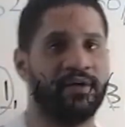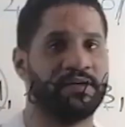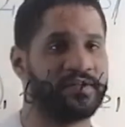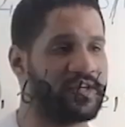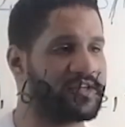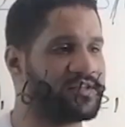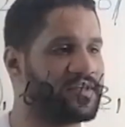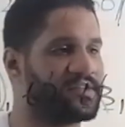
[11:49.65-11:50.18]

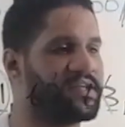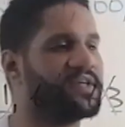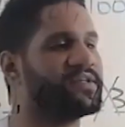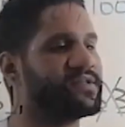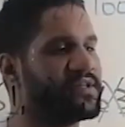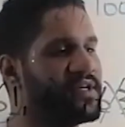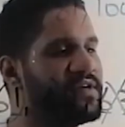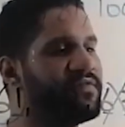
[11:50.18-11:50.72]

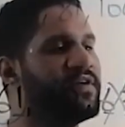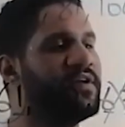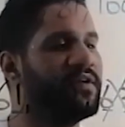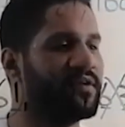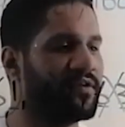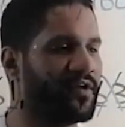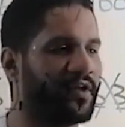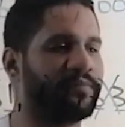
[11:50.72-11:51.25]
66,
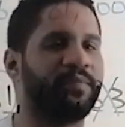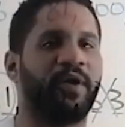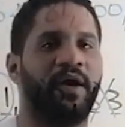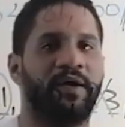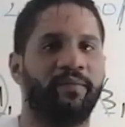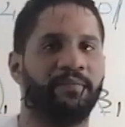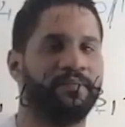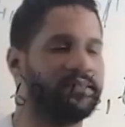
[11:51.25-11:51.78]
even, not
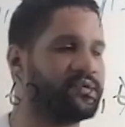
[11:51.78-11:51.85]
prime.